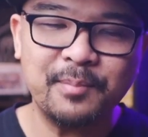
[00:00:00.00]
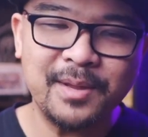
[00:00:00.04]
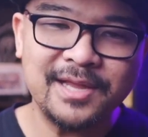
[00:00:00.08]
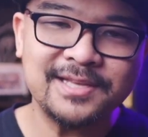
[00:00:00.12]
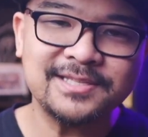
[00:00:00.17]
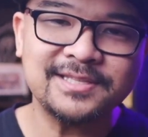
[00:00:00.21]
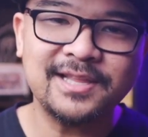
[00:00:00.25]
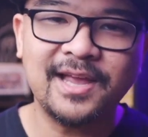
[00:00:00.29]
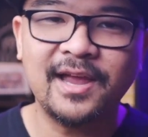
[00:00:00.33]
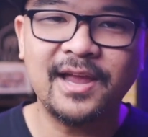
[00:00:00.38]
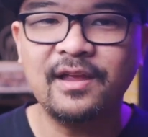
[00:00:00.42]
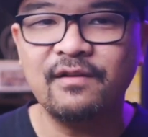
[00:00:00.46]

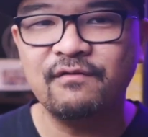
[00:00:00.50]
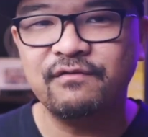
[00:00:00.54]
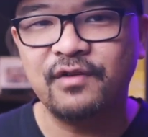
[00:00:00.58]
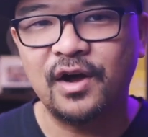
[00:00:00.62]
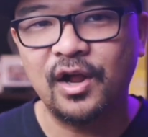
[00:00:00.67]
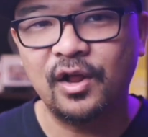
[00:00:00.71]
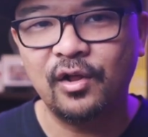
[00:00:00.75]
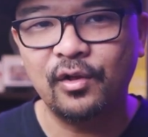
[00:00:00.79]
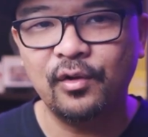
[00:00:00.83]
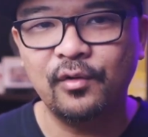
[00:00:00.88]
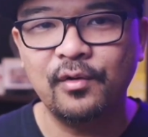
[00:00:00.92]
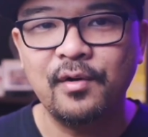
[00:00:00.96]
please like
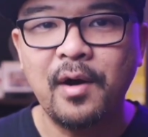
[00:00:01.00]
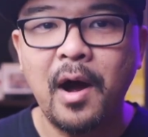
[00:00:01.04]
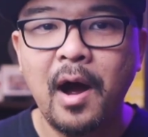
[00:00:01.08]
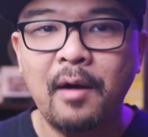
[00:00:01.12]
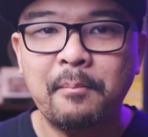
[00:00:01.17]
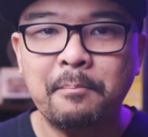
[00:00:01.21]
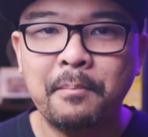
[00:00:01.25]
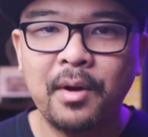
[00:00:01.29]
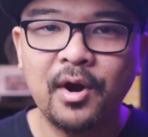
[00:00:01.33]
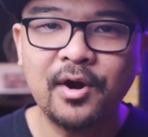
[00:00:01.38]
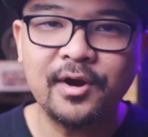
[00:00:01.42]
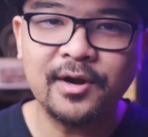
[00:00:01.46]
and
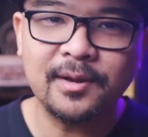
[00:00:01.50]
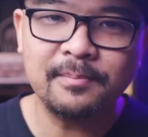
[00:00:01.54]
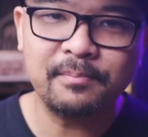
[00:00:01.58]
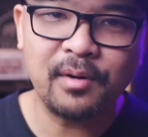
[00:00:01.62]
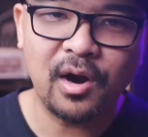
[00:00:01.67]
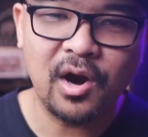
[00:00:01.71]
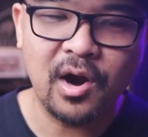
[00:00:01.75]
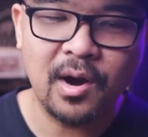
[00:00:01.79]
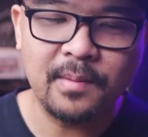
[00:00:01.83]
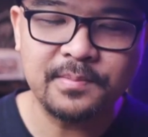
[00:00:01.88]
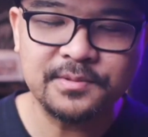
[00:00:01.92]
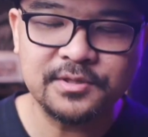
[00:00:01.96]
follow
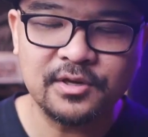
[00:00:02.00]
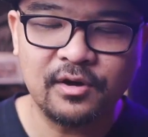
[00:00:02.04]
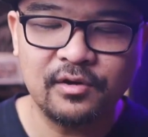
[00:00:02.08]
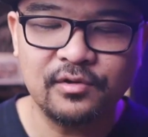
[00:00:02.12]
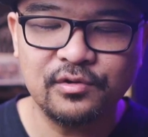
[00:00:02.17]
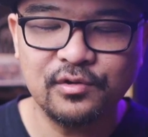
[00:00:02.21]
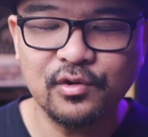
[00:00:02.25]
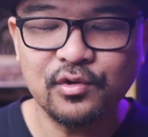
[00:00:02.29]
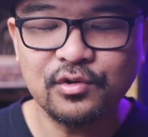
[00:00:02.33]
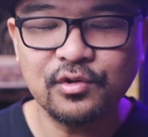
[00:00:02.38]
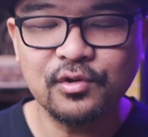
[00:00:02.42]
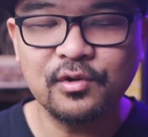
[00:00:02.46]
Marketing
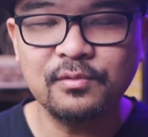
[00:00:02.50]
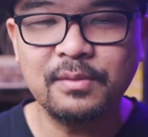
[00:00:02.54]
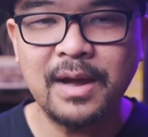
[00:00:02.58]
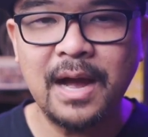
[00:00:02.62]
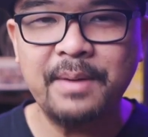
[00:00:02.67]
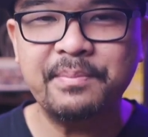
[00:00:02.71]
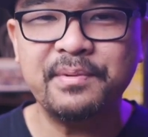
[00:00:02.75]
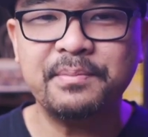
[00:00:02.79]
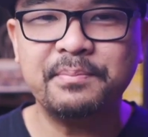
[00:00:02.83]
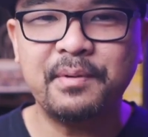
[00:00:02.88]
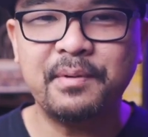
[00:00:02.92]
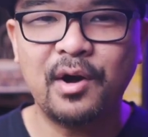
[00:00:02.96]
Power-Ups on
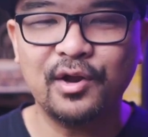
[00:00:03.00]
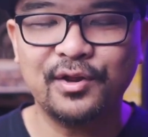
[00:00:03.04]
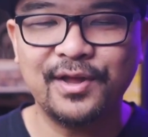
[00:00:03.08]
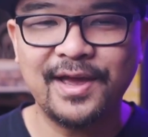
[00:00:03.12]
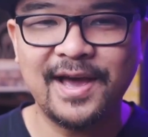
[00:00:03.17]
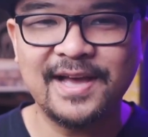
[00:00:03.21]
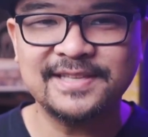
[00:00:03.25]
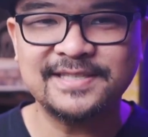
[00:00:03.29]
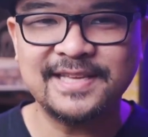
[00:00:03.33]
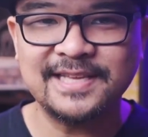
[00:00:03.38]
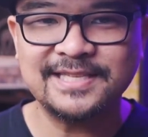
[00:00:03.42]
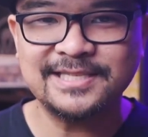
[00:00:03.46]
YouTube, Apple
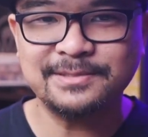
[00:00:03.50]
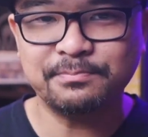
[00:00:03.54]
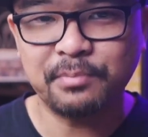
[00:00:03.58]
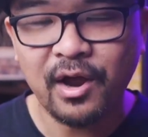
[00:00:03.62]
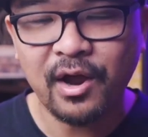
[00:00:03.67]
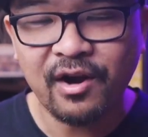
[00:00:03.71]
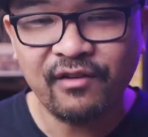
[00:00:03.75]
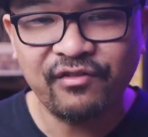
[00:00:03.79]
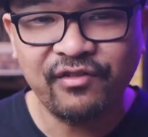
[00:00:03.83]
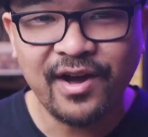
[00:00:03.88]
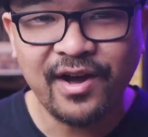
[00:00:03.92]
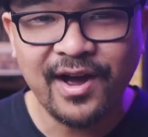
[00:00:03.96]
Podcasts, and
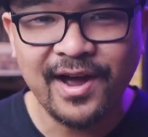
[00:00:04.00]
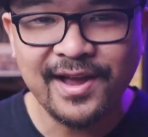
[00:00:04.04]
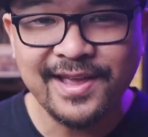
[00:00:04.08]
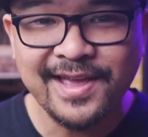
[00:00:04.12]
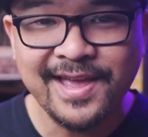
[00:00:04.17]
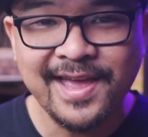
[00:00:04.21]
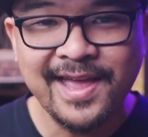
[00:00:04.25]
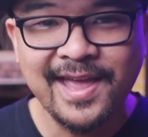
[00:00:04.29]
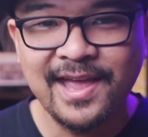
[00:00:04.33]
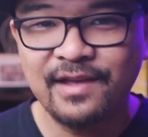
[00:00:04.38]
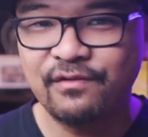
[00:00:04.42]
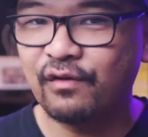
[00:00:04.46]

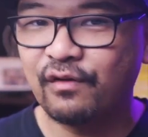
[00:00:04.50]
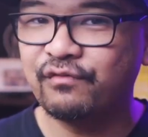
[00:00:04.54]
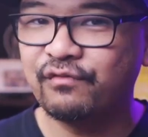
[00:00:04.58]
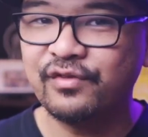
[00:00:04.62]
Spotify.